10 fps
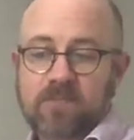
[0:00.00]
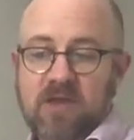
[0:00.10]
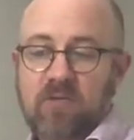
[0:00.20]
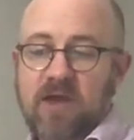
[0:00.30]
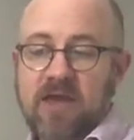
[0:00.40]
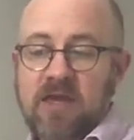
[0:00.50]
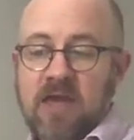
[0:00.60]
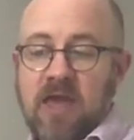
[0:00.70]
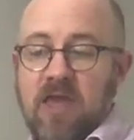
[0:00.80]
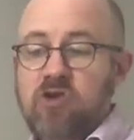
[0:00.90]
Okay?
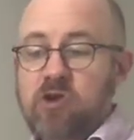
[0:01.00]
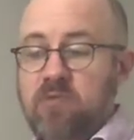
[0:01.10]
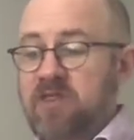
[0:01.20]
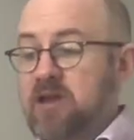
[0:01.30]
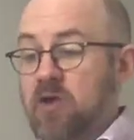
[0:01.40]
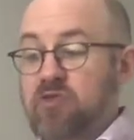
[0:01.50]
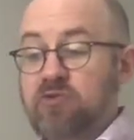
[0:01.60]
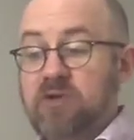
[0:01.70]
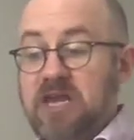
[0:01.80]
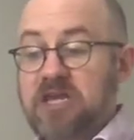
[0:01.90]
And you can really go
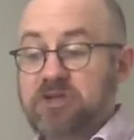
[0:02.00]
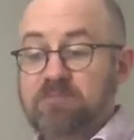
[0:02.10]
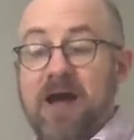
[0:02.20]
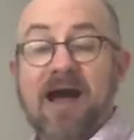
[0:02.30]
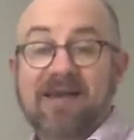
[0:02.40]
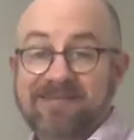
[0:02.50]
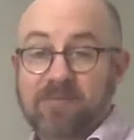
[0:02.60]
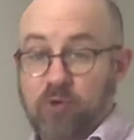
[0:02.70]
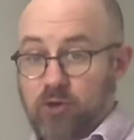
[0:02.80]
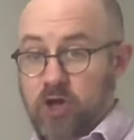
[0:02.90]
through each
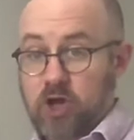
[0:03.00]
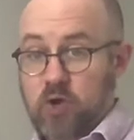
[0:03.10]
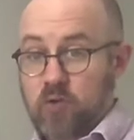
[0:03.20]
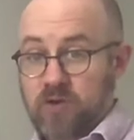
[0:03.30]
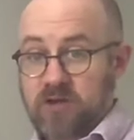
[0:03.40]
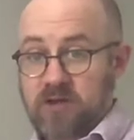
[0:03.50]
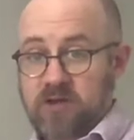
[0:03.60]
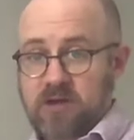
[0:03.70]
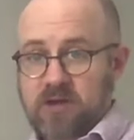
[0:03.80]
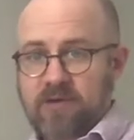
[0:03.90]
possible code.
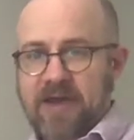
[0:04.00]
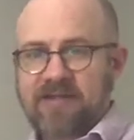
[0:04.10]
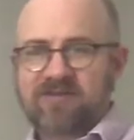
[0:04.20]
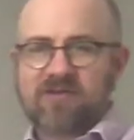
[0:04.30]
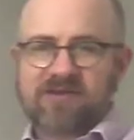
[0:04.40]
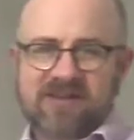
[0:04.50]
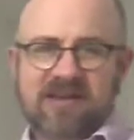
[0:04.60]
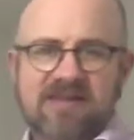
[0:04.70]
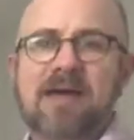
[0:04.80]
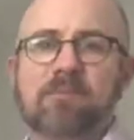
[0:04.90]
Okay? And so there's an
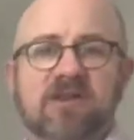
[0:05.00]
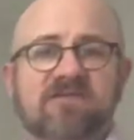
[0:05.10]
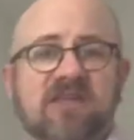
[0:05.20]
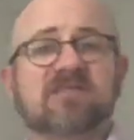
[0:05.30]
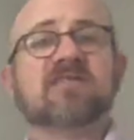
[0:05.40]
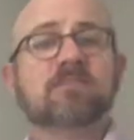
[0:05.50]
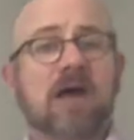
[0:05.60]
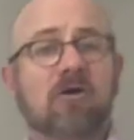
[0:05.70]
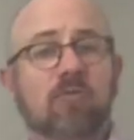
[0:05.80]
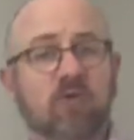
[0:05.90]
example of this in the
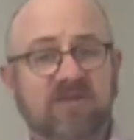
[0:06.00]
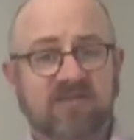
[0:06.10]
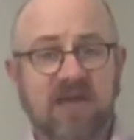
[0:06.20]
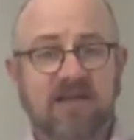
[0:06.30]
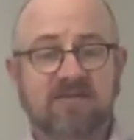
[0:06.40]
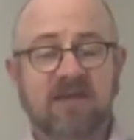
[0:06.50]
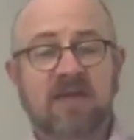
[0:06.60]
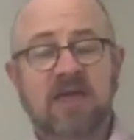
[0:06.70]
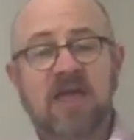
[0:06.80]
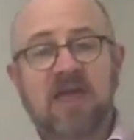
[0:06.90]
PowerPoint slides
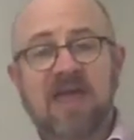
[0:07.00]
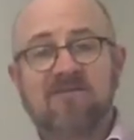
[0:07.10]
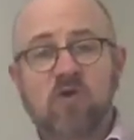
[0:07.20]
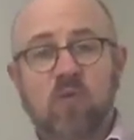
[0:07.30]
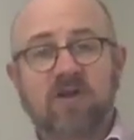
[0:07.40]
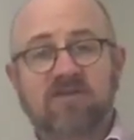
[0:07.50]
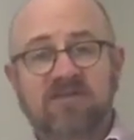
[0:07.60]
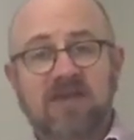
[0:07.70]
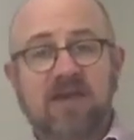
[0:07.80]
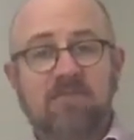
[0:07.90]
if you want to
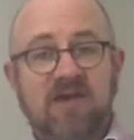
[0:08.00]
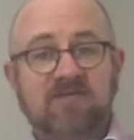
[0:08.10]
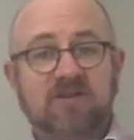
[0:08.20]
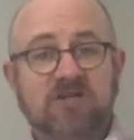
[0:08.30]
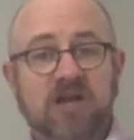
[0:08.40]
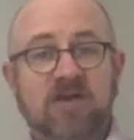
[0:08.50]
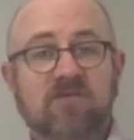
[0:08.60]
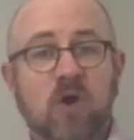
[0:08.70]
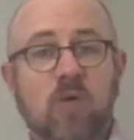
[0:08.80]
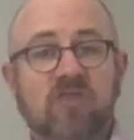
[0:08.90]
see a message kind of
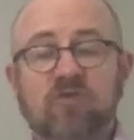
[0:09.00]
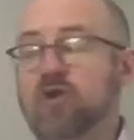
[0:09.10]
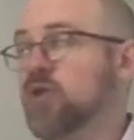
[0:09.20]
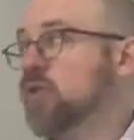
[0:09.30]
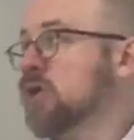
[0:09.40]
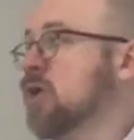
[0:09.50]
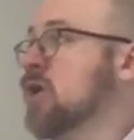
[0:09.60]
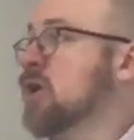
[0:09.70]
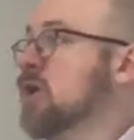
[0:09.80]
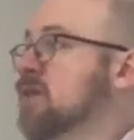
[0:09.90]
going through.
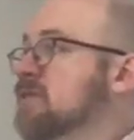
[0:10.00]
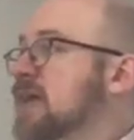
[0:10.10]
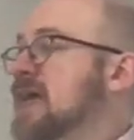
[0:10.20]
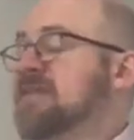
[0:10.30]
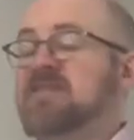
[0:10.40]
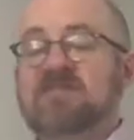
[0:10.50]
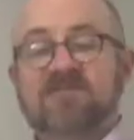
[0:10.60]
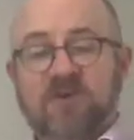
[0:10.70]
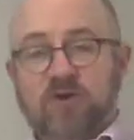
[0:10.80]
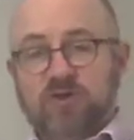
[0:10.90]
Take this
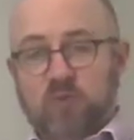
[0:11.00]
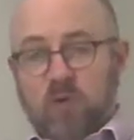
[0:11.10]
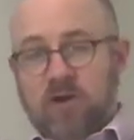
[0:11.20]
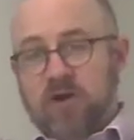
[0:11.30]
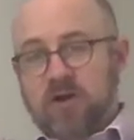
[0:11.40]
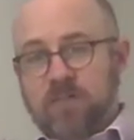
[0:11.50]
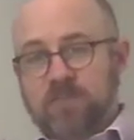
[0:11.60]
first word